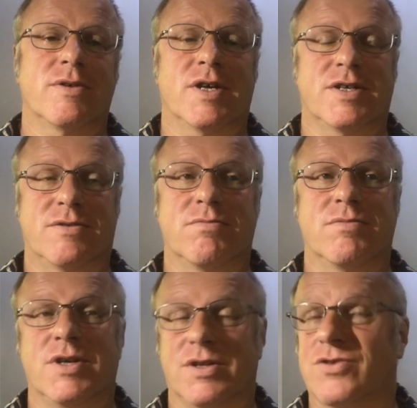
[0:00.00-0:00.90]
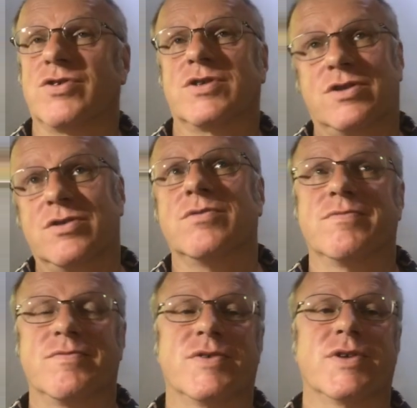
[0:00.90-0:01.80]
as the other trusts do
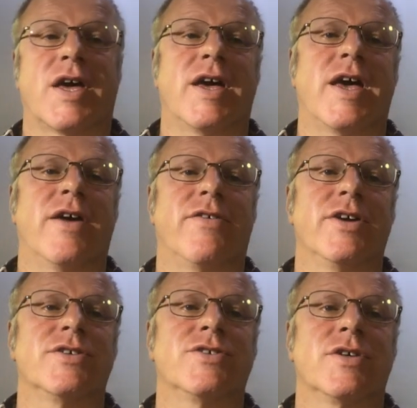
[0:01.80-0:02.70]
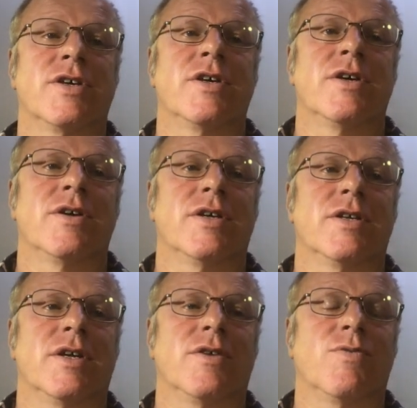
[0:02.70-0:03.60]
for their areas
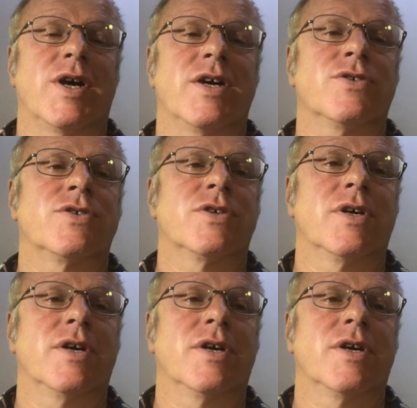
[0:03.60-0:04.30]
in Wales.